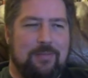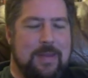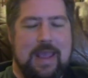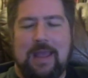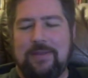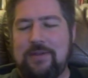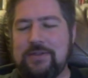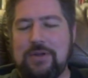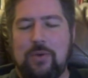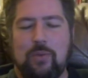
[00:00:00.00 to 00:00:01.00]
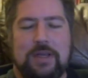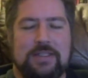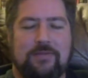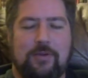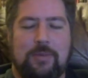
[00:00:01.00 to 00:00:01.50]
man, there's no
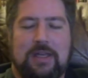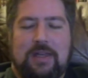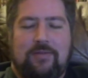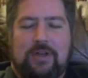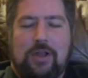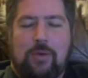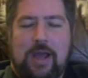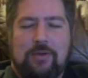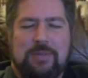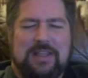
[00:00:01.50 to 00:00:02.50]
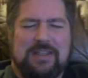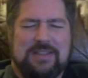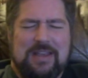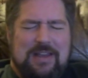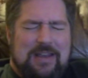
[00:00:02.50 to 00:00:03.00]
reason for me to even go out
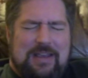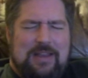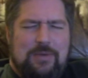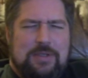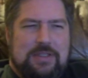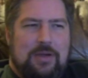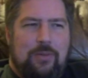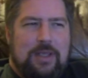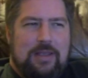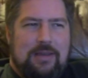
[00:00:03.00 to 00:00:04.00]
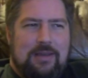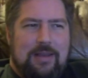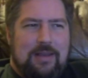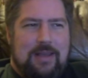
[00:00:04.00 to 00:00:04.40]
because Hillary's going to win.